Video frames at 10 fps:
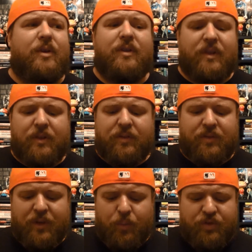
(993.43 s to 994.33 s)
There,
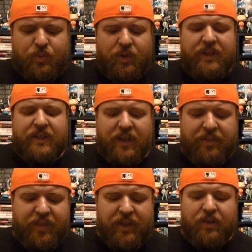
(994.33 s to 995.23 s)
there was really
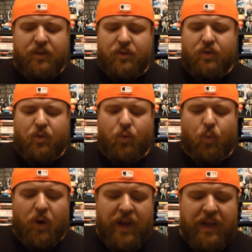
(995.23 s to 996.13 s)
nothing
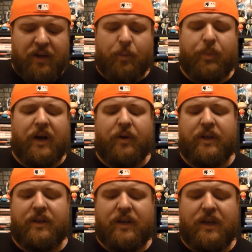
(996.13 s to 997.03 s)
great about
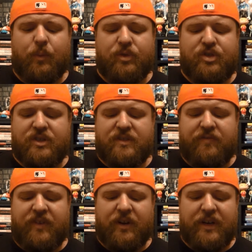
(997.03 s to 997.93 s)
it, and it was just a
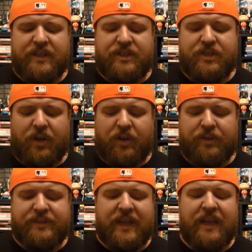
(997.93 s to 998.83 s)
very
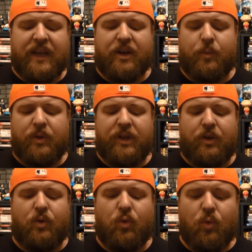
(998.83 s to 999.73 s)
dull take on a really
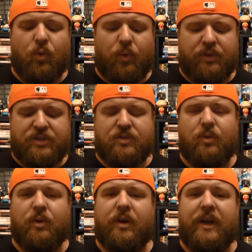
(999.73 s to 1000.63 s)
cool
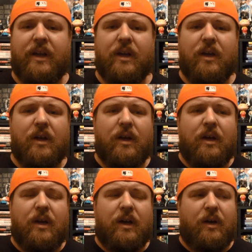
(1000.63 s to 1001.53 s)
story
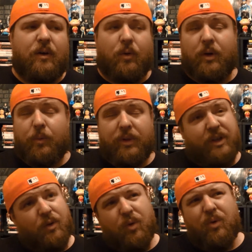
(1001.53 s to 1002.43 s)
uh, or a
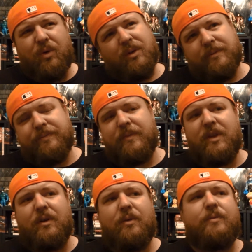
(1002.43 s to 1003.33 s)
really cool,
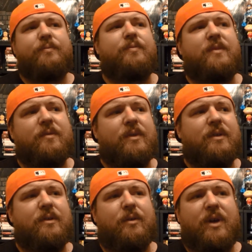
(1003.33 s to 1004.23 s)
you know,
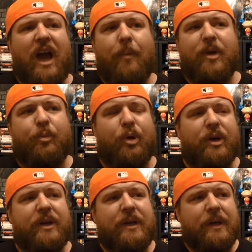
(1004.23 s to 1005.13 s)
you know, comic
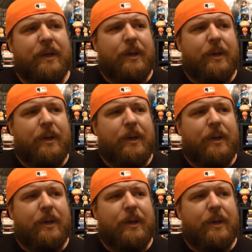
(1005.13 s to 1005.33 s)
book.